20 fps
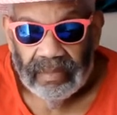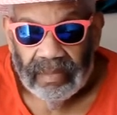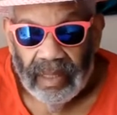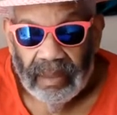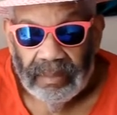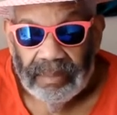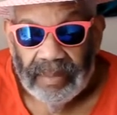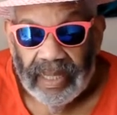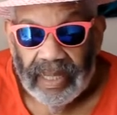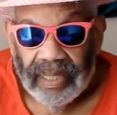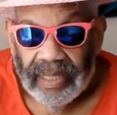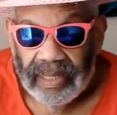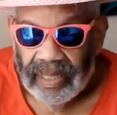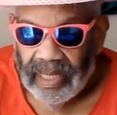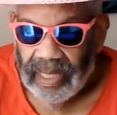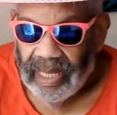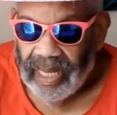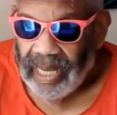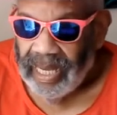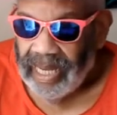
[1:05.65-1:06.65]
I mean,
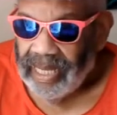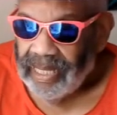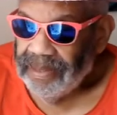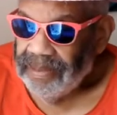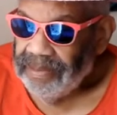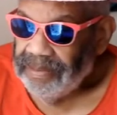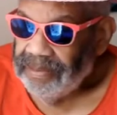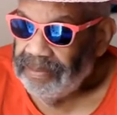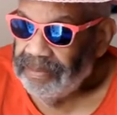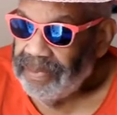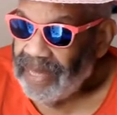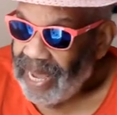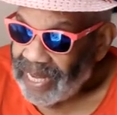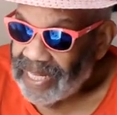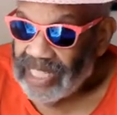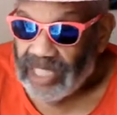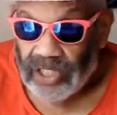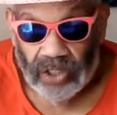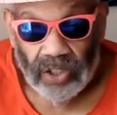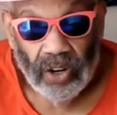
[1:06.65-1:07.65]

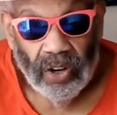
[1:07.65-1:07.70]
that is